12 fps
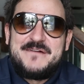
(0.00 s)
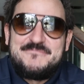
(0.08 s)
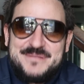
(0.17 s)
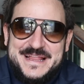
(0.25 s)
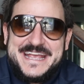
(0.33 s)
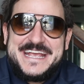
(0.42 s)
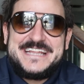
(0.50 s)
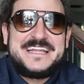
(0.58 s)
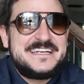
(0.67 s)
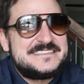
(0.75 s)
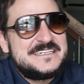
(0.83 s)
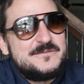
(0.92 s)
I'm playing.
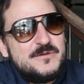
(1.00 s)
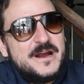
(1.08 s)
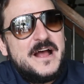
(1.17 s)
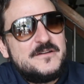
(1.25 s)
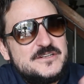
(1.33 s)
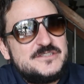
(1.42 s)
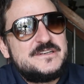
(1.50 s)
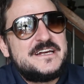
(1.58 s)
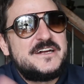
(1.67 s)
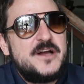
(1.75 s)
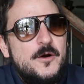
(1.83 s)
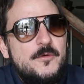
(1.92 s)
They say, how did you
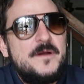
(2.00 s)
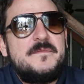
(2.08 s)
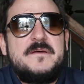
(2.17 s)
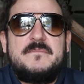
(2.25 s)
get going?